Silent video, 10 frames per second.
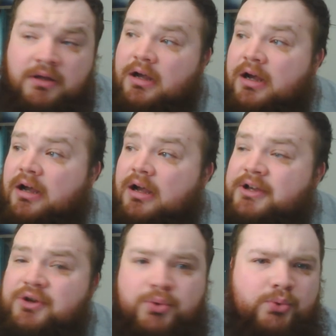Uh, I
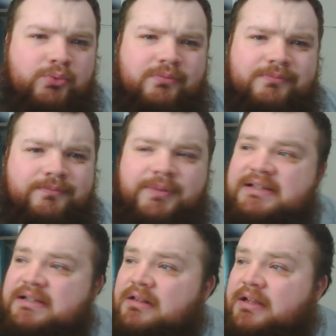knew
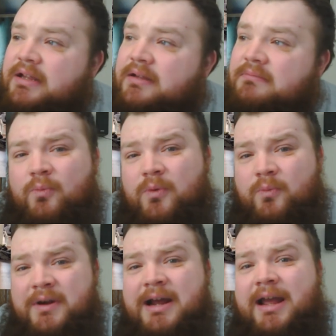basically
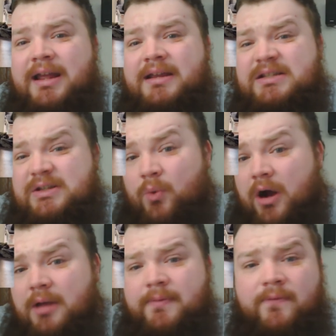when I
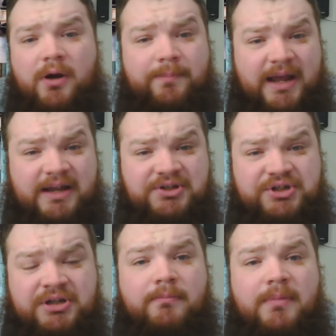squat before I
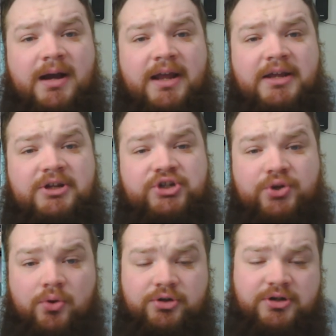bench, my
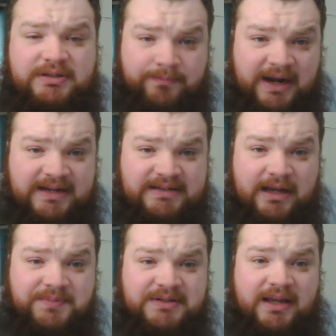shoulders and
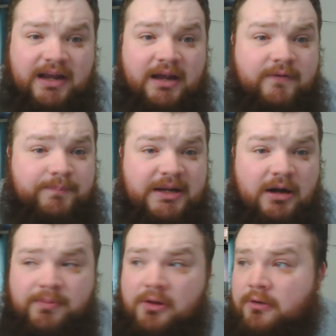biceps get kind of beat
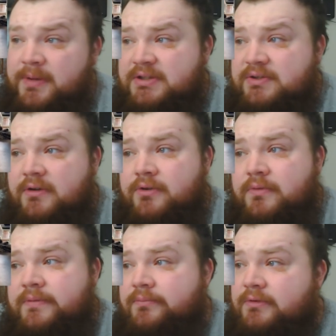up a little bit, so I
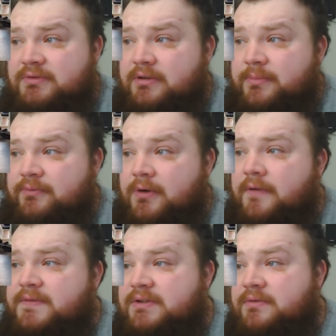knew that it was going to be
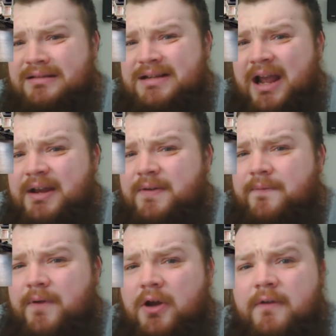rough. So it's kind
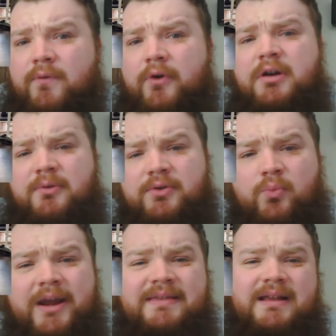of unavoidable. The
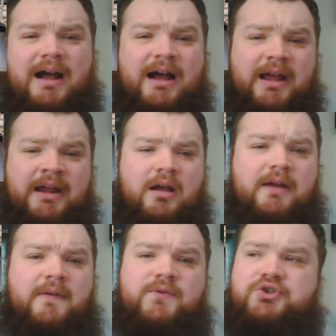way that I
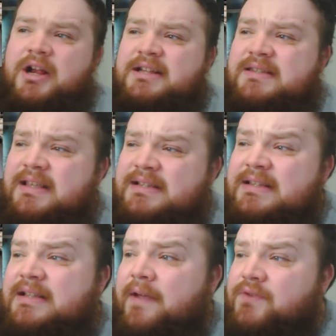have addressed this
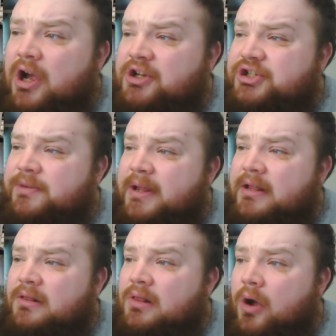is I've touched a
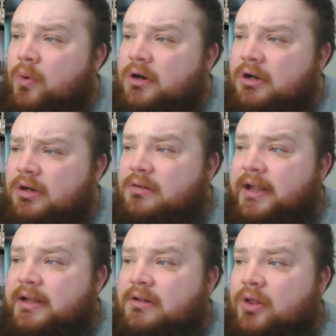bit lower,
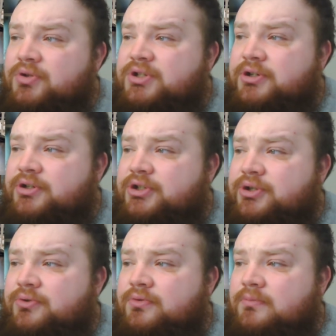like closer
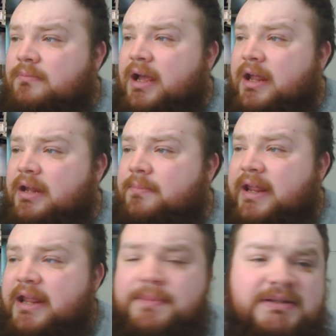to my
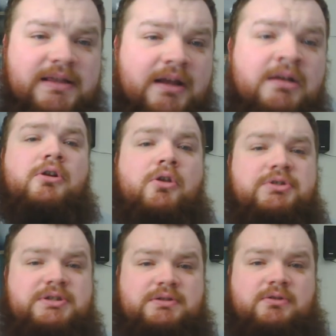my hips than
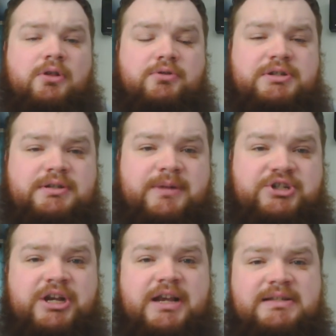close closer to my
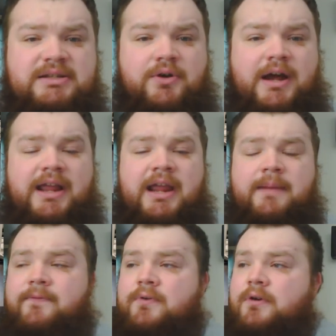chest. So I
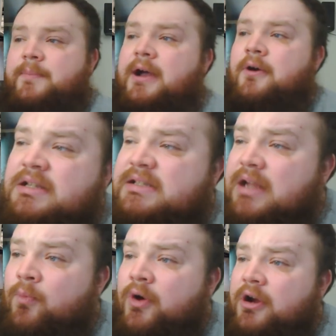aim for about
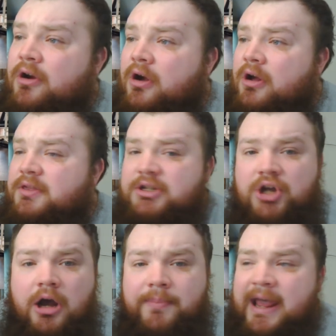somewhere on the
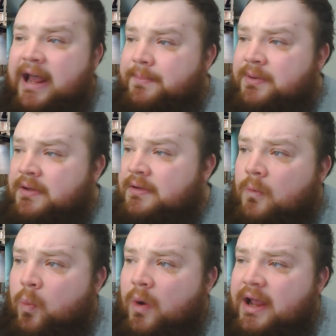top ab.
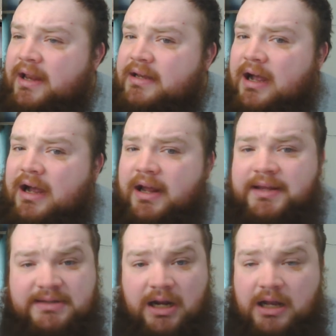When I
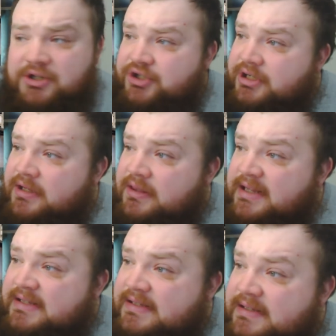touch in
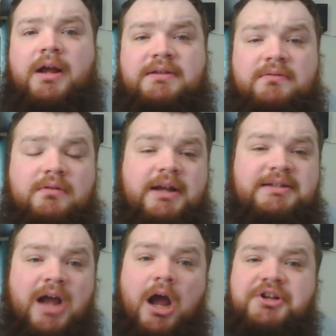this, I I
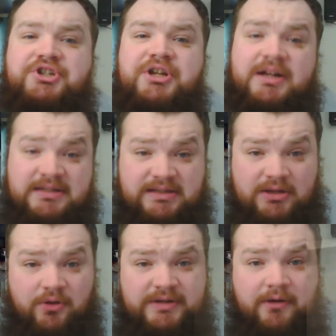touch and I
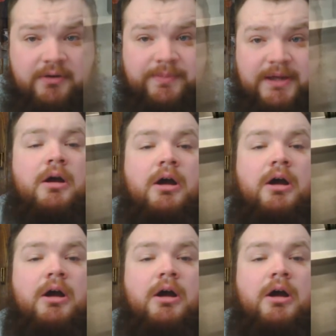slow down a bit.